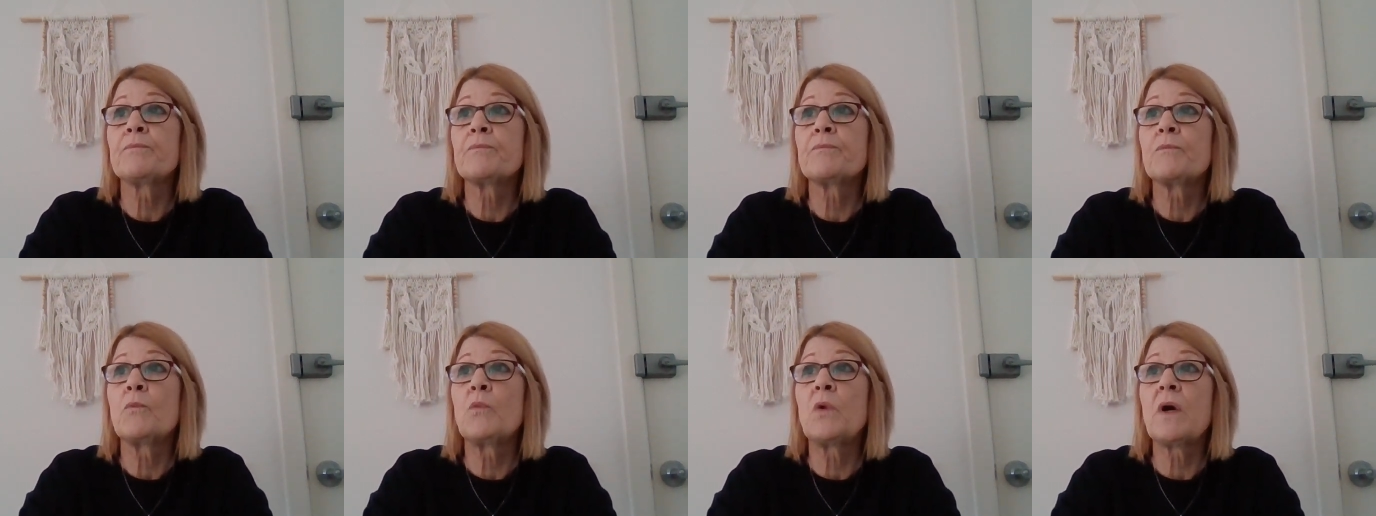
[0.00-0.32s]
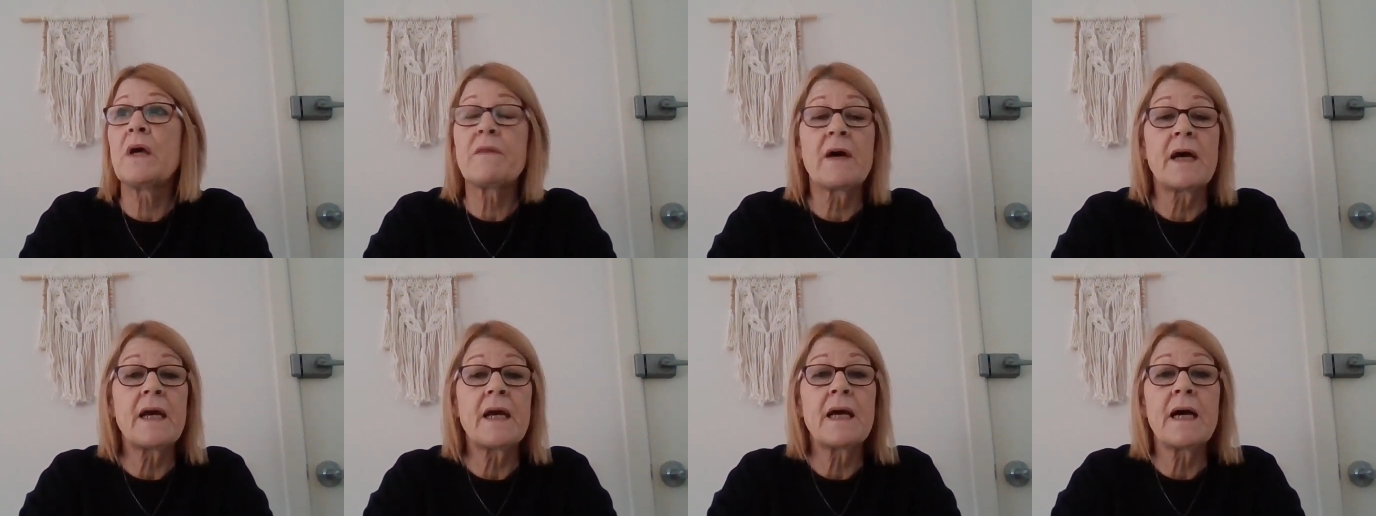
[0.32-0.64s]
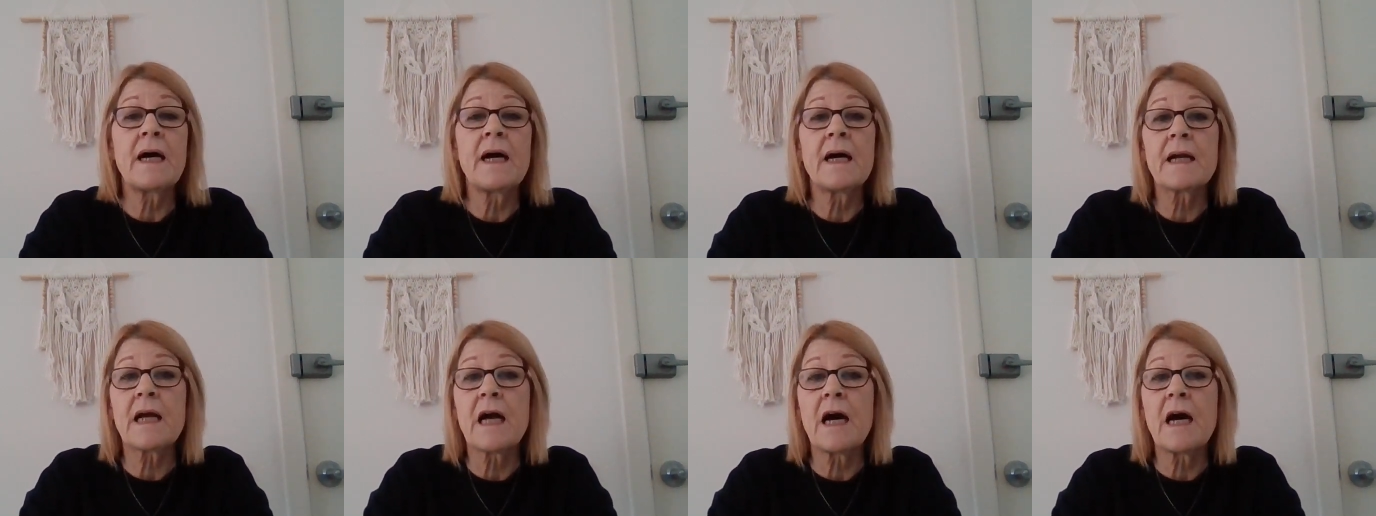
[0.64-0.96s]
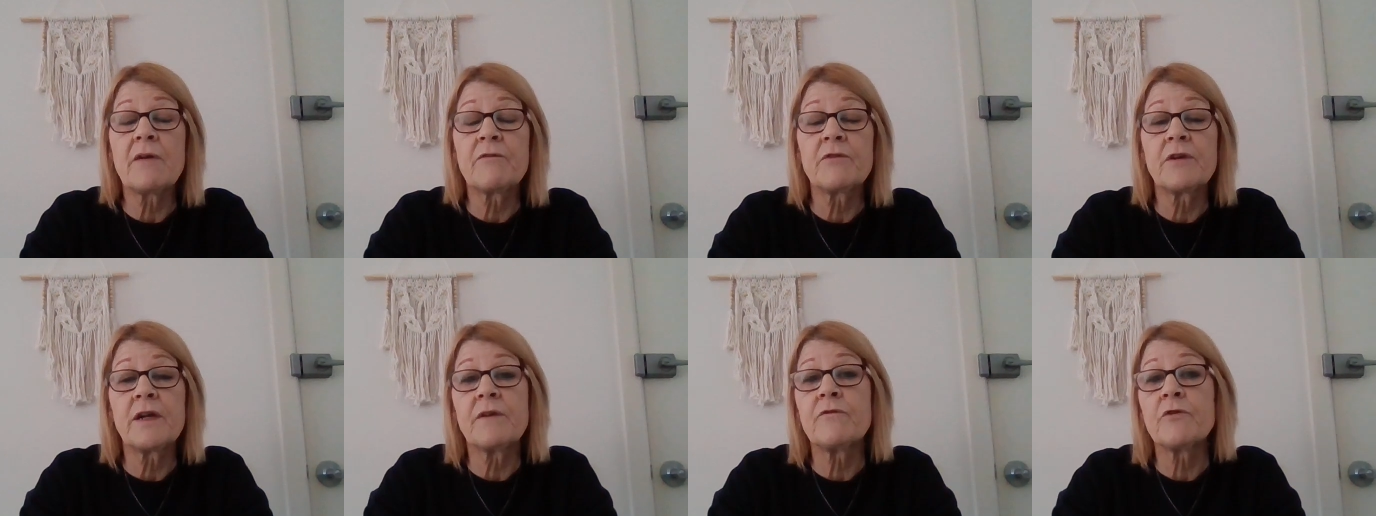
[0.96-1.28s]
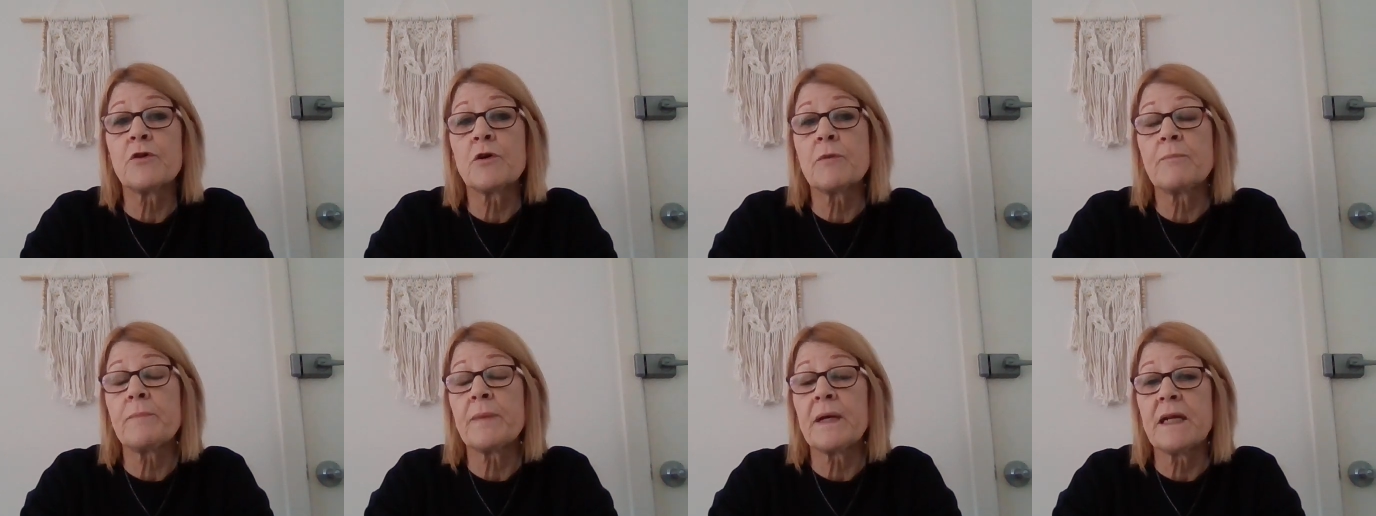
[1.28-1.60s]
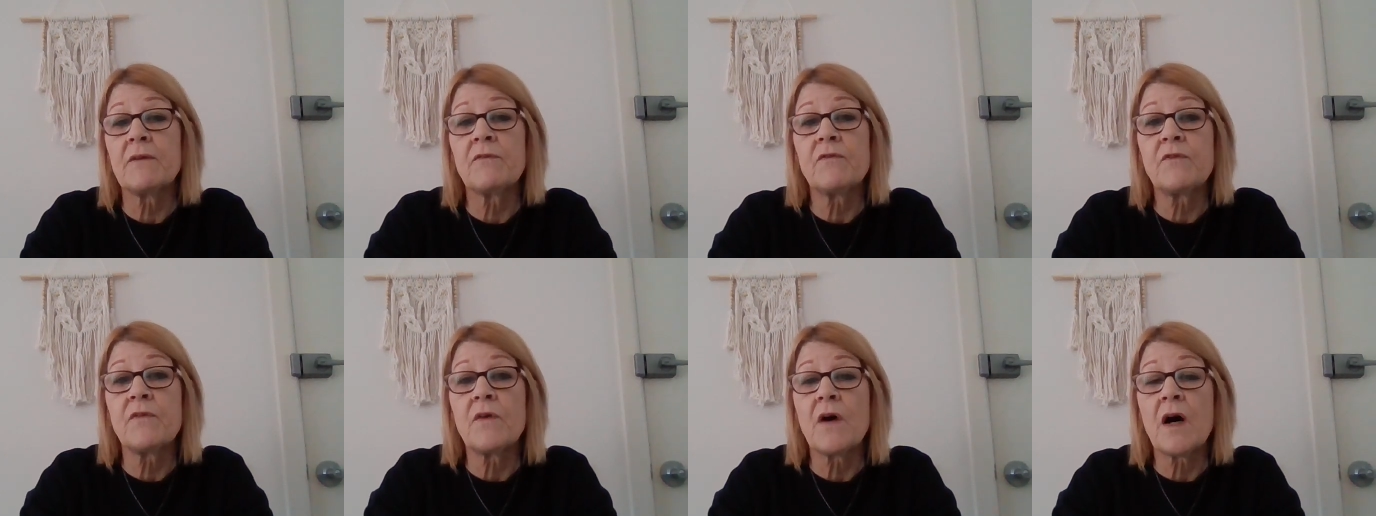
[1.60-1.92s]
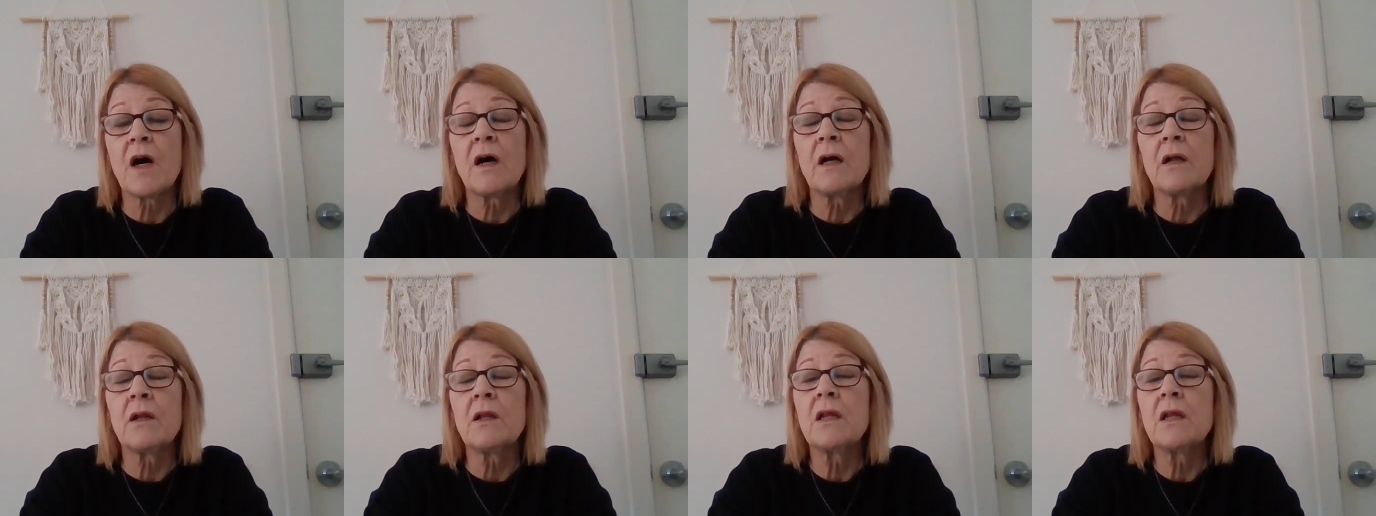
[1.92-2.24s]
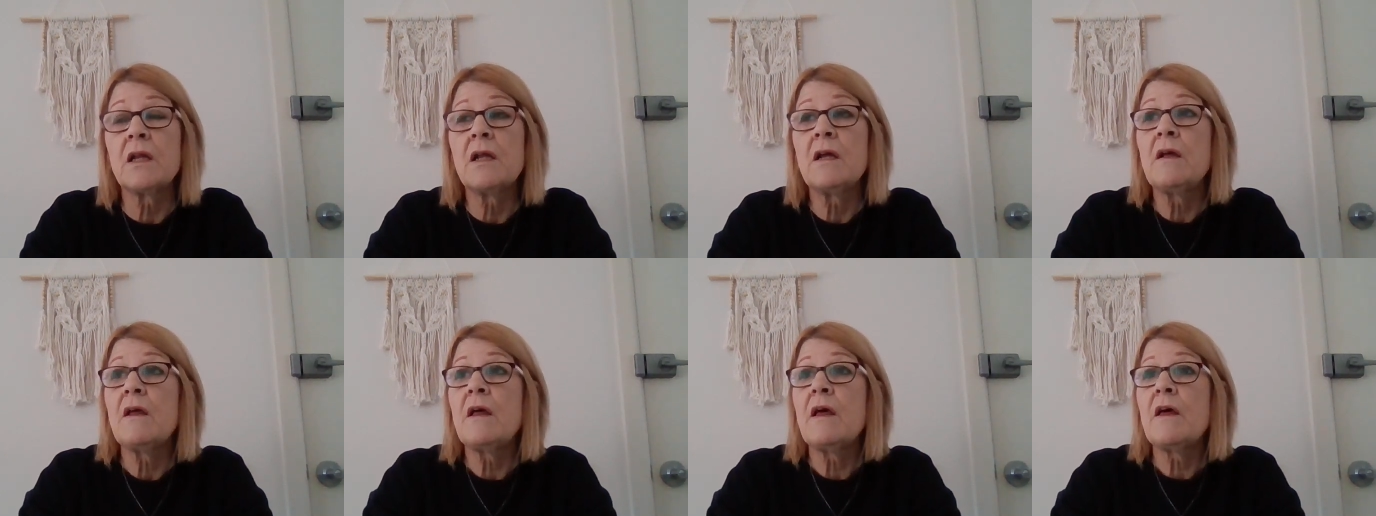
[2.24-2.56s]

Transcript: where they are covering for a pedophile.